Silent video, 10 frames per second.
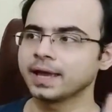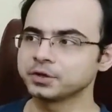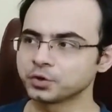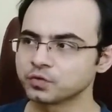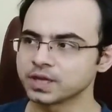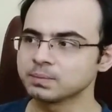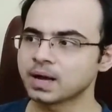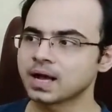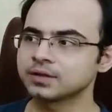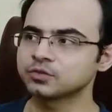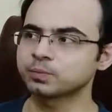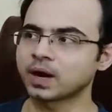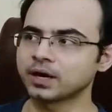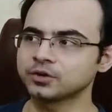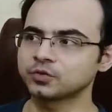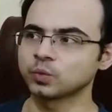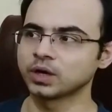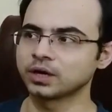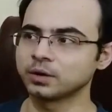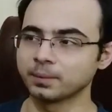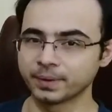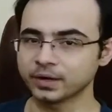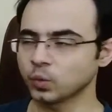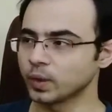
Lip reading: and the Wima's parts were a bit